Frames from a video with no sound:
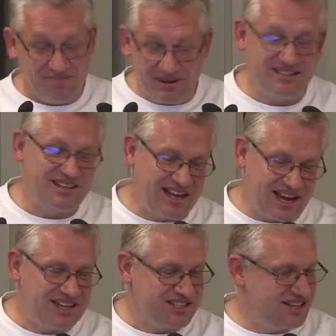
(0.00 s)
But I,
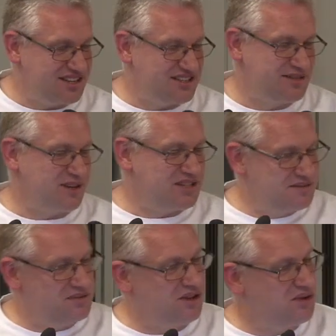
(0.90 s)
I, think it is
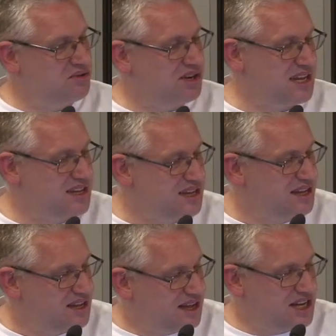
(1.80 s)
possible only,
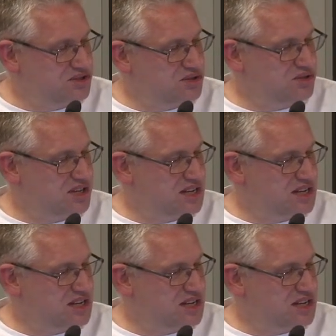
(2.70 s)
I do not